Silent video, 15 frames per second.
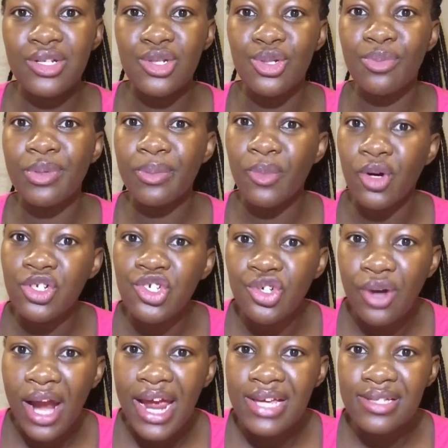to be
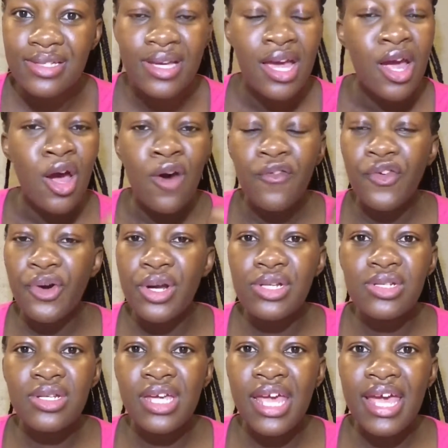moisturized, for it
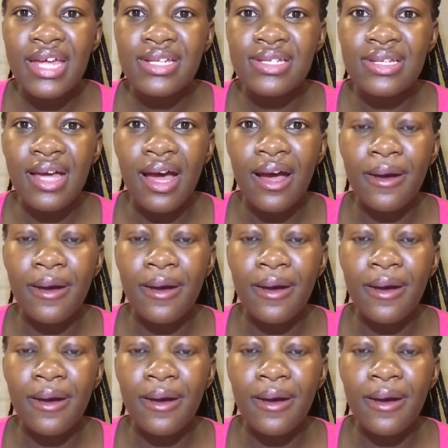to get